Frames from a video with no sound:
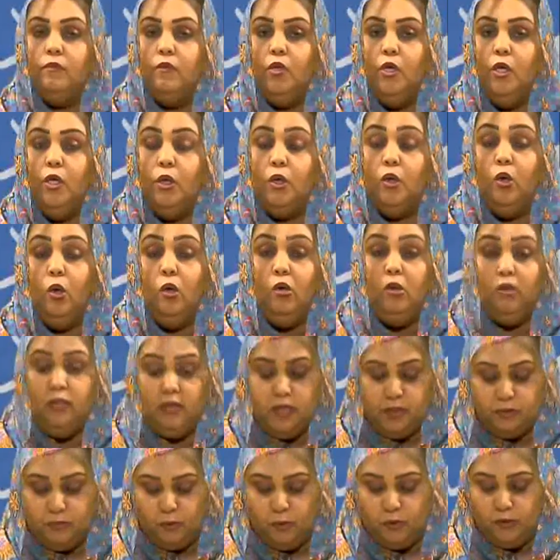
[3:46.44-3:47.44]
Gold
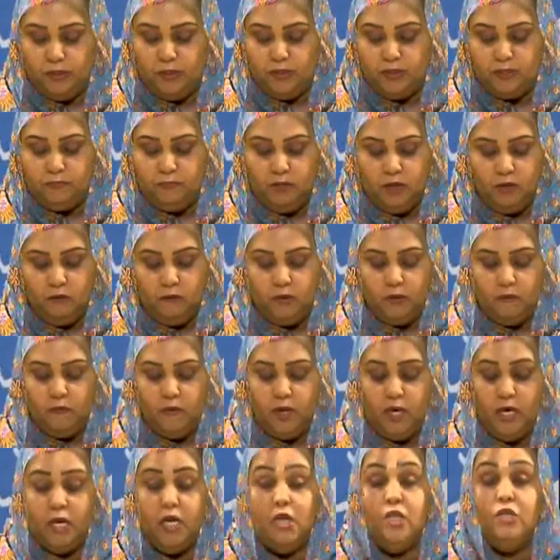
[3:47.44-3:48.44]
Exporters Bureau
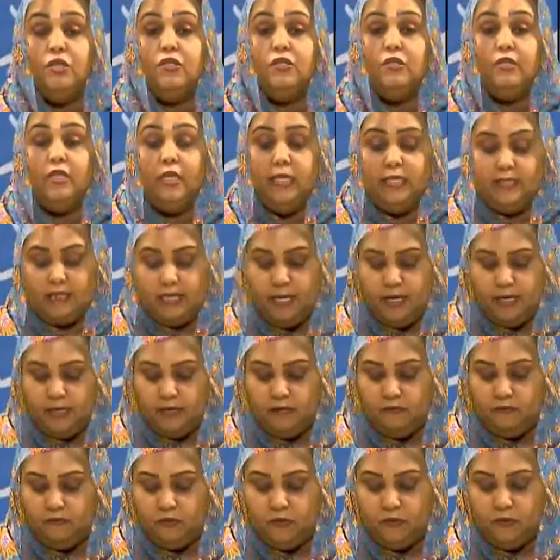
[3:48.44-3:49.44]
urged the
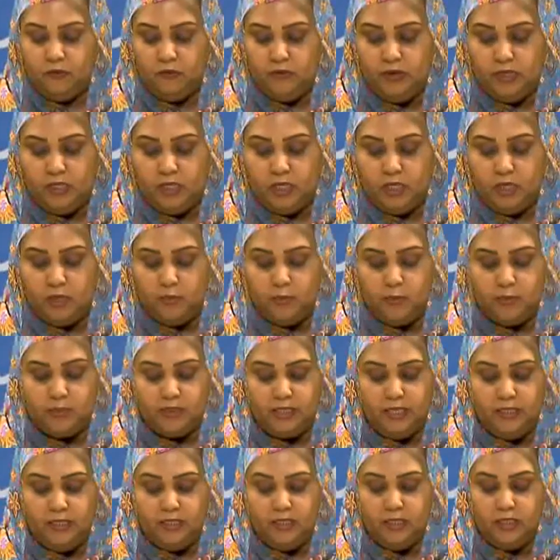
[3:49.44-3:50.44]
executive authority
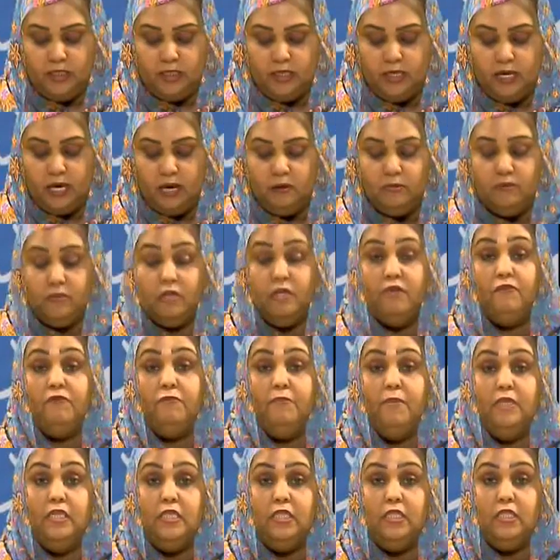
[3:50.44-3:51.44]
represented in the Council of
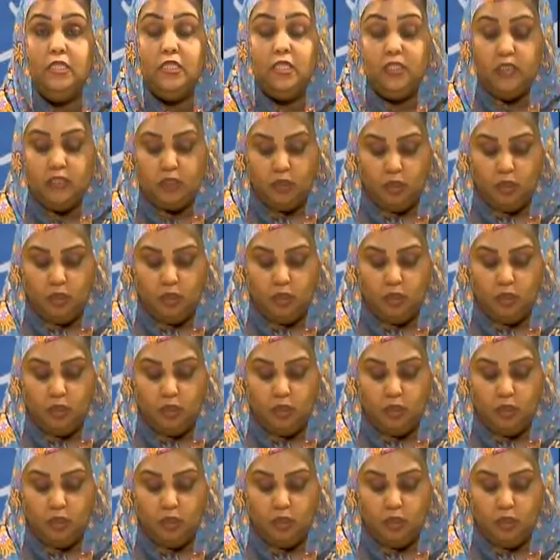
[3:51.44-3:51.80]
Ministers